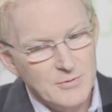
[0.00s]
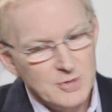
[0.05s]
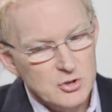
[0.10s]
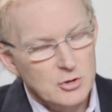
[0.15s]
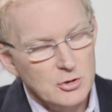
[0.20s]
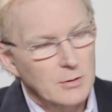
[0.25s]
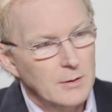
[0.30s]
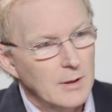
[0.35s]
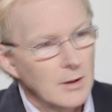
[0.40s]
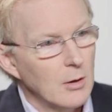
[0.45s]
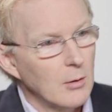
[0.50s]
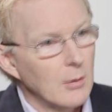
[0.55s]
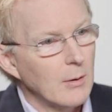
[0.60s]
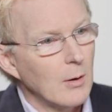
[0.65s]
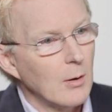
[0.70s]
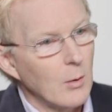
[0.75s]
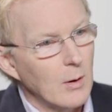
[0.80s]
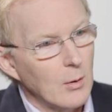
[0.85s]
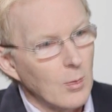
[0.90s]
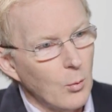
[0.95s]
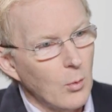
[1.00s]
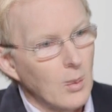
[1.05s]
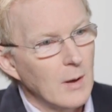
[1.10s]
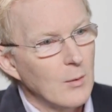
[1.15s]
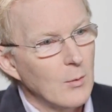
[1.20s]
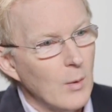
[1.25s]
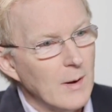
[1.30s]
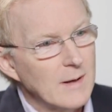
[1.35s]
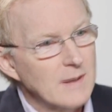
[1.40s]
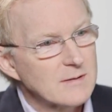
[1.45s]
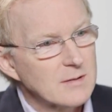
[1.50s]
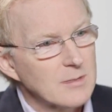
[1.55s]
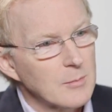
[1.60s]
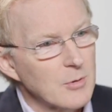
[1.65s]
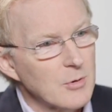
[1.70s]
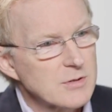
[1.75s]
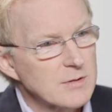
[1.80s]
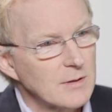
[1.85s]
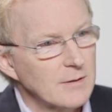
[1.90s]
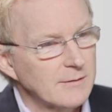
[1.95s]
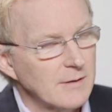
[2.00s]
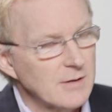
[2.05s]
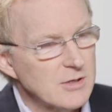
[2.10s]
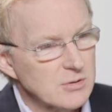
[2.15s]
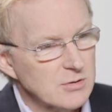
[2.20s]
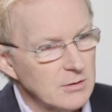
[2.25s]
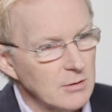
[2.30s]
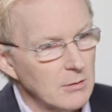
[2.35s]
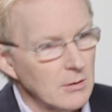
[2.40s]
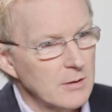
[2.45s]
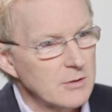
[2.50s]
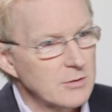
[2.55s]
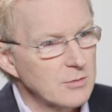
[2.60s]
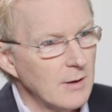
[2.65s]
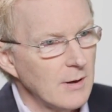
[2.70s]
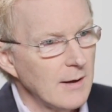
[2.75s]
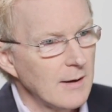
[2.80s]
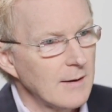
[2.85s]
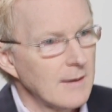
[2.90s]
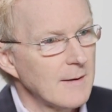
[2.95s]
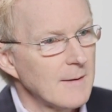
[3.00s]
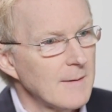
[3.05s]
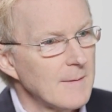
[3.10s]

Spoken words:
the journey going. When is commercialization? You're on track?